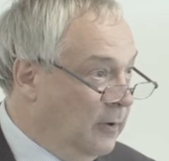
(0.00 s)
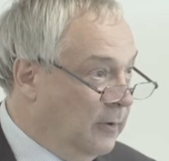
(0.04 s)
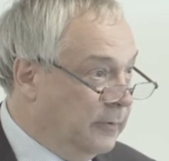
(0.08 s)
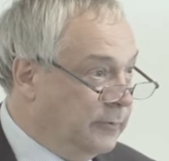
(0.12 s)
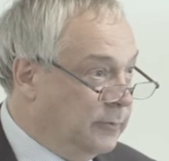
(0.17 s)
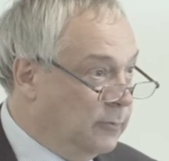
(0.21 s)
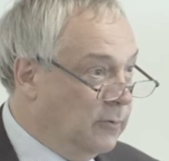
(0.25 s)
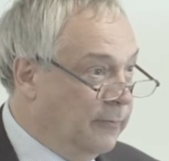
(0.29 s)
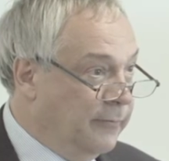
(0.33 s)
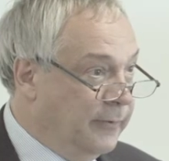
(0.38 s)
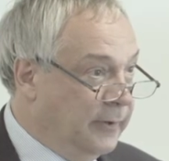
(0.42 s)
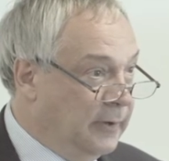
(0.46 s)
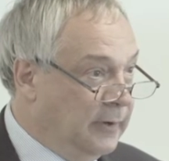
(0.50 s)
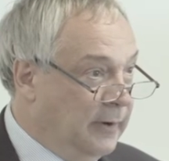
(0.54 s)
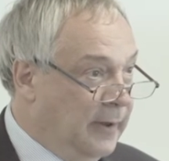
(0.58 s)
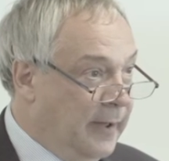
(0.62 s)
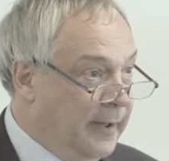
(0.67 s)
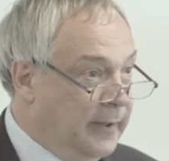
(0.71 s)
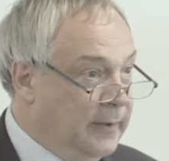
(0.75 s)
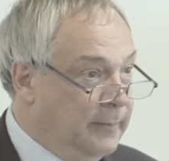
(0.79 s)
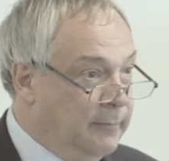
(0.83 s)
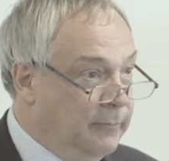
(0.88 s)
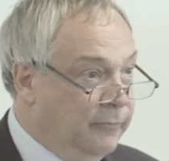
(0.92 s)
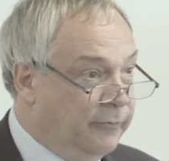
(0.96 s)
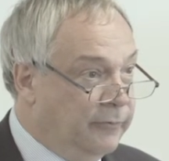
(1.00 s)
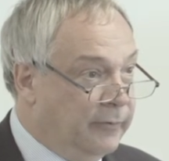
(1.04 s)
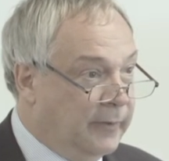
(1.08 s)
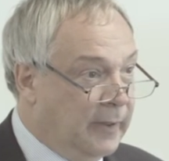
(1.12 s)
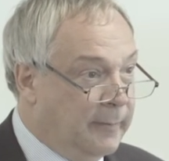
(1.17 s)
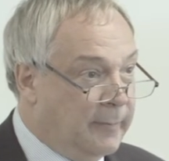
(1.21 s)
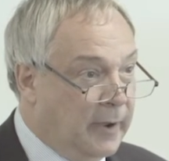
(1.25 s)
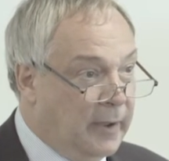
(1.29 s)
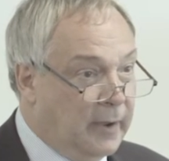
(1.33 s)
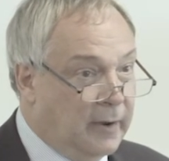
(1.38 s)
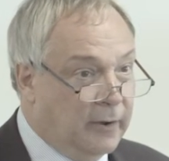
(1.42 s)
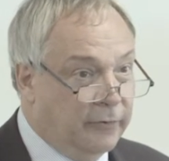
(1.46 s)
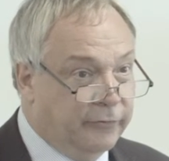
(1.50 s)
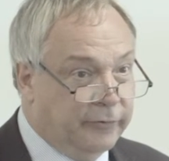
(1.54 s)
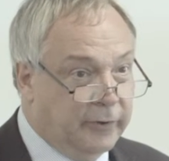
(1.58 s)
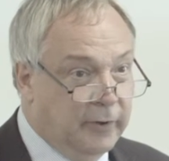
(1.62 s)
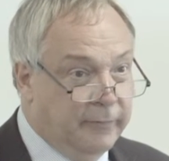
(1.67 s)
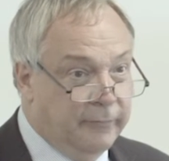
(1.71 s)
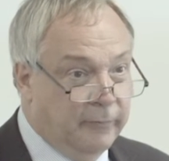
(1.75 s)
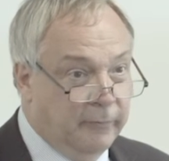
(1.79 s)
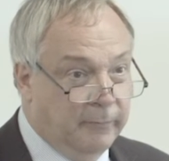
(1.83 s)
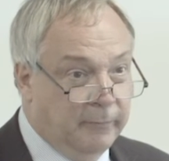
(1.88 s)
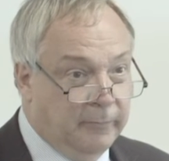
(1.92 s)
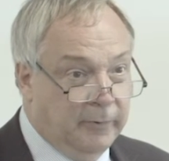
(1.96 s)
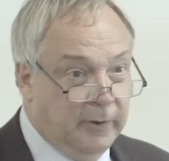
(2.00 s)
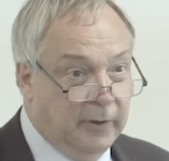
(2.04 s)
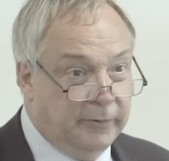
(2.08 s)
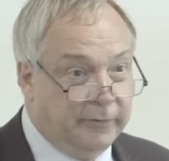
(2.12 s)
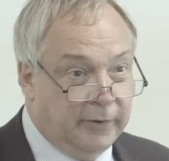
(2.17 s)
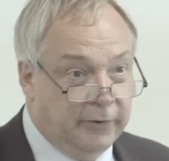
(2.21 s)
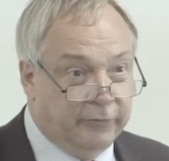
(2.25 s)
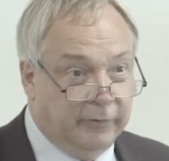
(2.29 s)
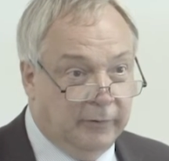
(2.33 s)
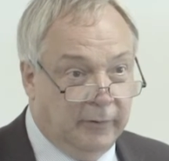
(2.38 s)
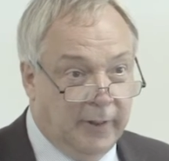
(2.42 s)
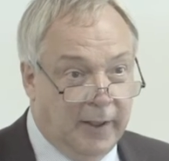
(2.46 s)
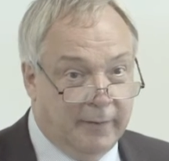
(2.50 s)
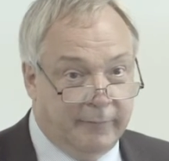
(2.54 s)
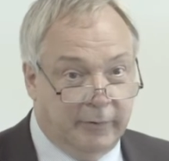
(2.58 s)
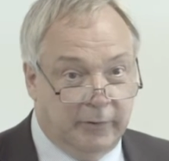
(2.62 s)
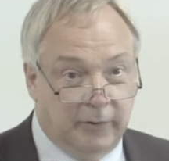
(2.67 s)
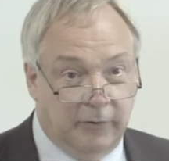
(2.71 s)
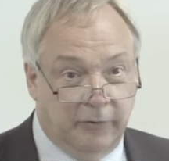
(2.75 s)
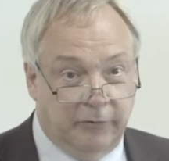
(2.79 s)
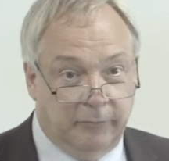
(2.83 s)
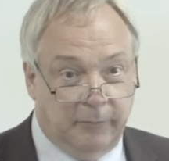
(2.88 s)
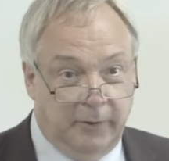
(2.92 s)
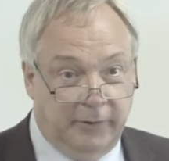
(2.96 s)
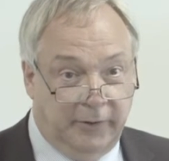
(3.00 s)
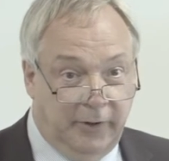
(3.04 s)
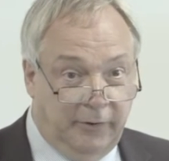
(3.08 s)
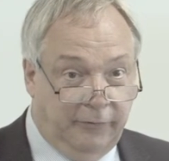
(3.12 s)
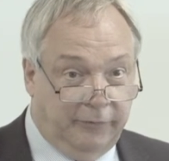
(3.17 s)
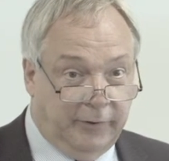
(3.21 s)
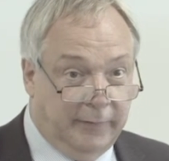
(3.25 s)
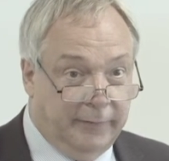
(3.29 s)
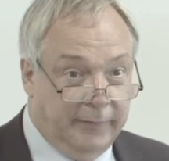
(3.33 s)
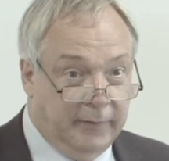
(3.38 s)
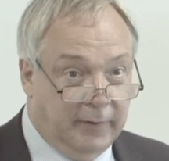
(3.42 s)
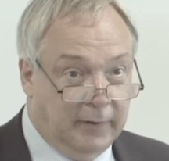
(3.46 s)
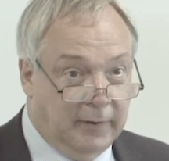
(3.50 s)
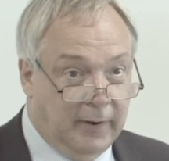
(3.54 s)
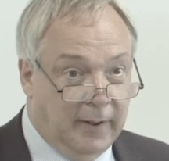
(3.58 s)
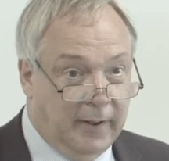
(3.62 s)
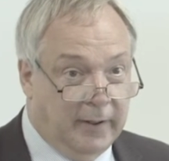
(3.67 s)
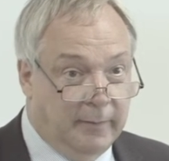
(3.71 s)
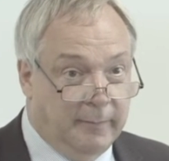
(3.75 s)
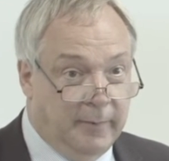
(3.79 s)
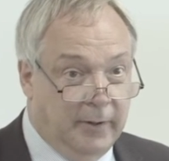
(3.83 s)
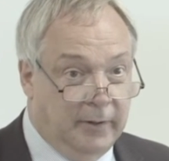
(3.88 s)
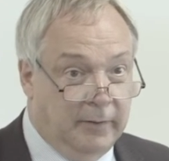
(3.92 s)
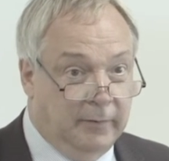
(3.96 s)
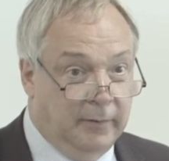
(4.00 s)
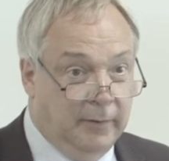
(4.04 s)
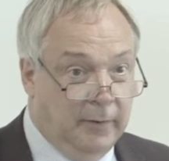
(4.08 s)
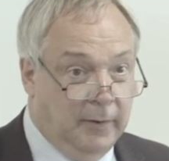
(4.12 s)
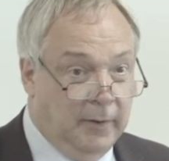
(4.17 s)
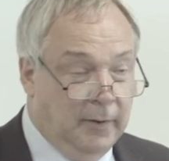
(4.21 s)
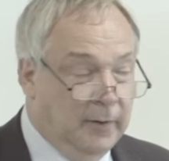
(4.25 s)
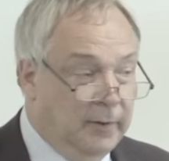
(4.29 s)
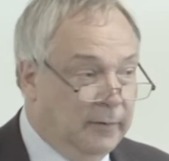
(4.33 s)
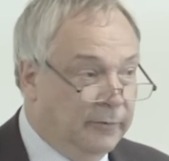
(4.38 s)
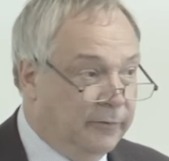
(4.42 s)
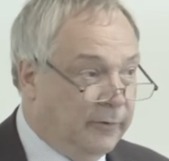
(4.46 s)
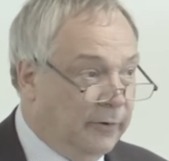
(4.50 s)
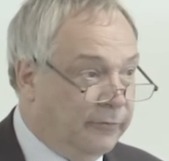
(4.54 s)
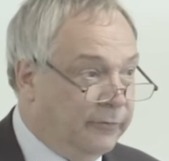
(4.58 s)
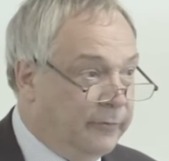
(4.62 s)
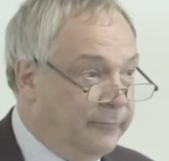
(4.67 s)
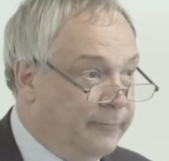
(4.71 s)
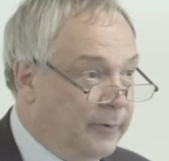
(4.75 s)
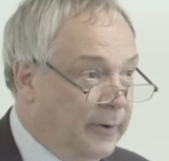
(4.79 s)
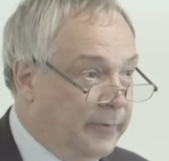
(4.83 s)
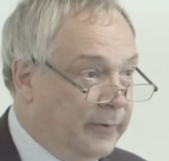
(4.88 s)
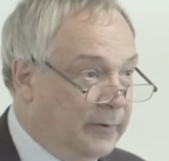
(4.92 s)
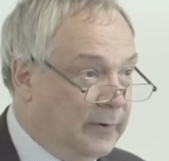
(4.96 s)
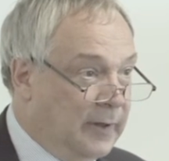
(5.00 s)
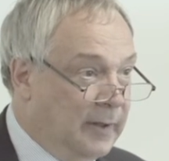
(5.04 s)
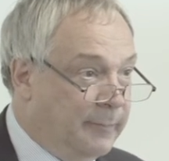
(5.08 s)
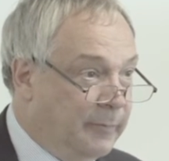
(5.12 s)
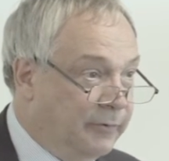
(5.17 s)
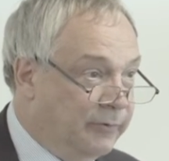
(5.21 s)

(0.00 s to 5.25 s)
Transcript: on all of the claims. They may ask you for additional evidence when you send the claim in, justify the claim.